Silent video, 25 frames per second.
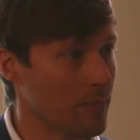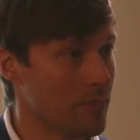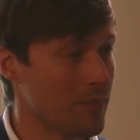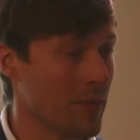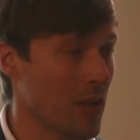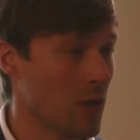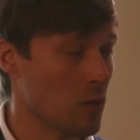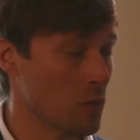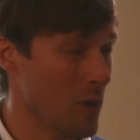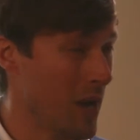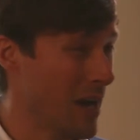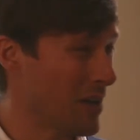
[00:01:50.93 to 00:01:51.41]

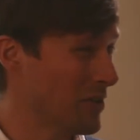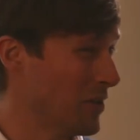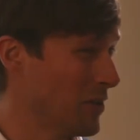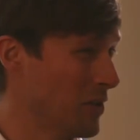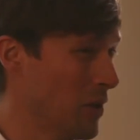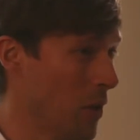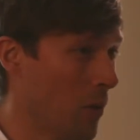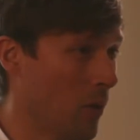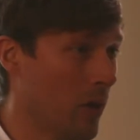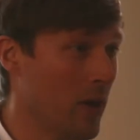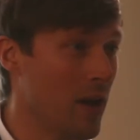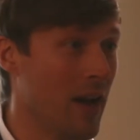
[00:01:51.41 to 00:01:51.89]
because we actually
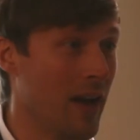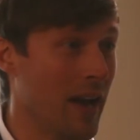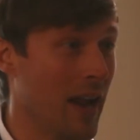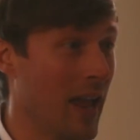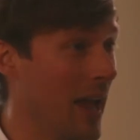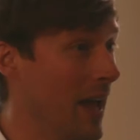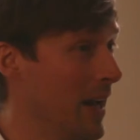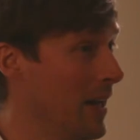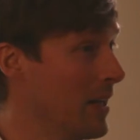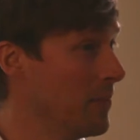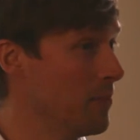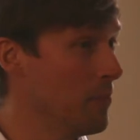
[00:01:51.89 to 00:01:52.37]
don't cut
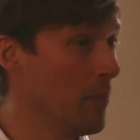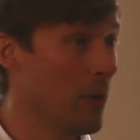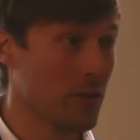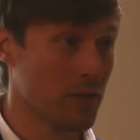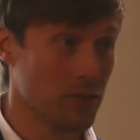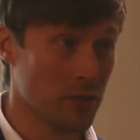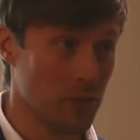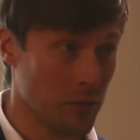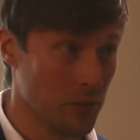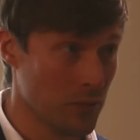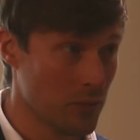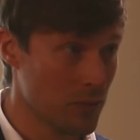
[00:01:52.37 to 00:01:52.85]
any
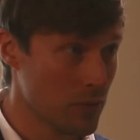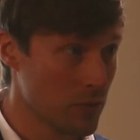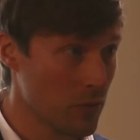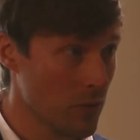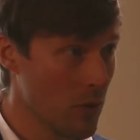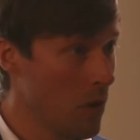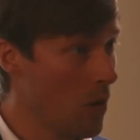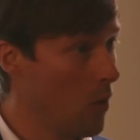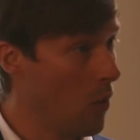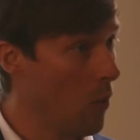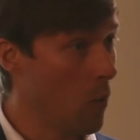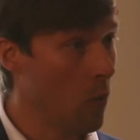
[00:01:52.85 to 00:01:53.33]
muscles
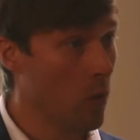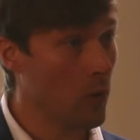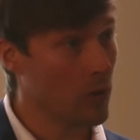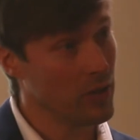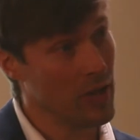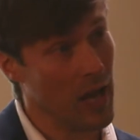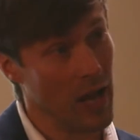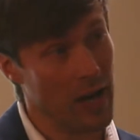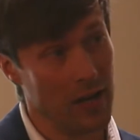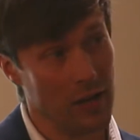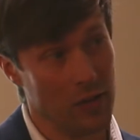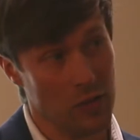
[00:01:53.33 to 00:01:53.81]
or
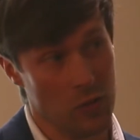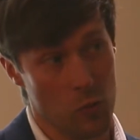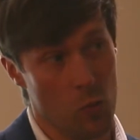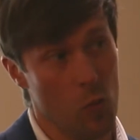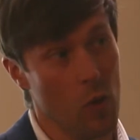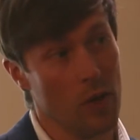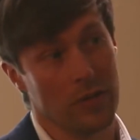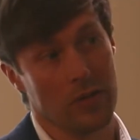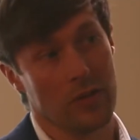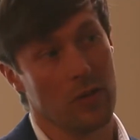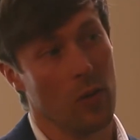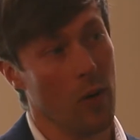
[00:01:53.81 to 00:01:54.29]
tendons
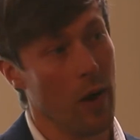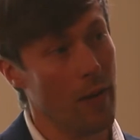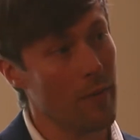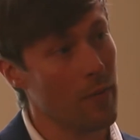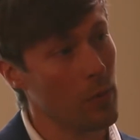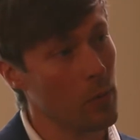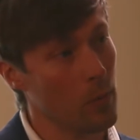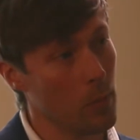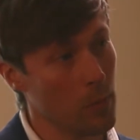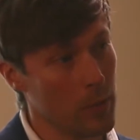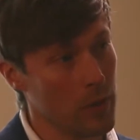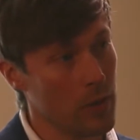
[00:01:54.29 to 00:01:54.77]

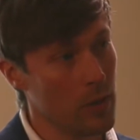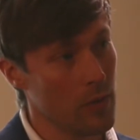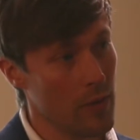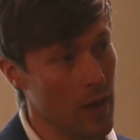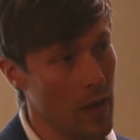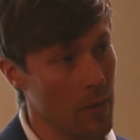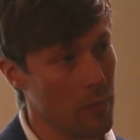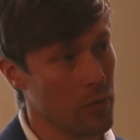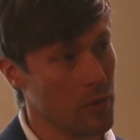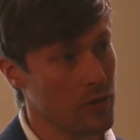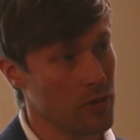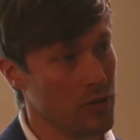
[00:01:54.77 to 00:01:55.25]
whatsoever when we do
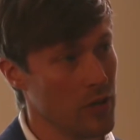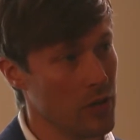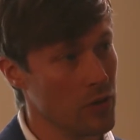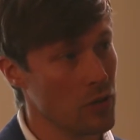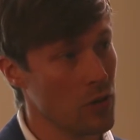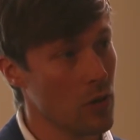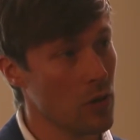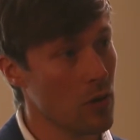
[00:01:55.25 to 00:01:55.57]
that procedure.